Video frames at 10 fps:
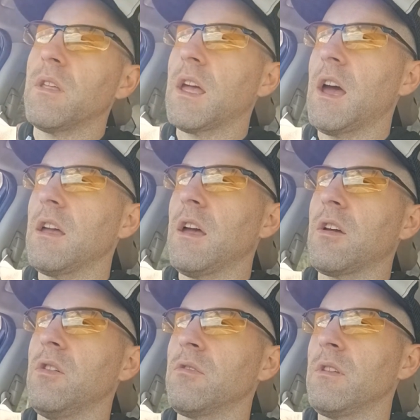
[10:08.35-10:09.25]
Like I
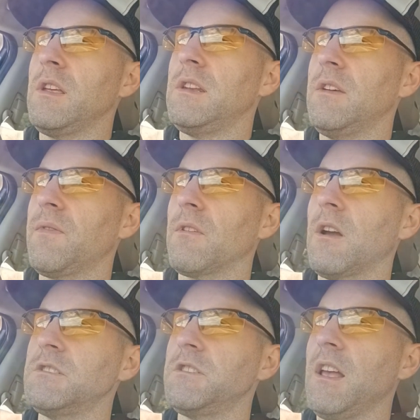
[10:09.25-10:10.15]
couldn't really
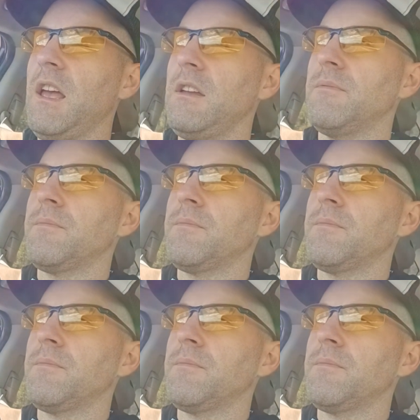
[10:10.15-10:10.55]
differentiate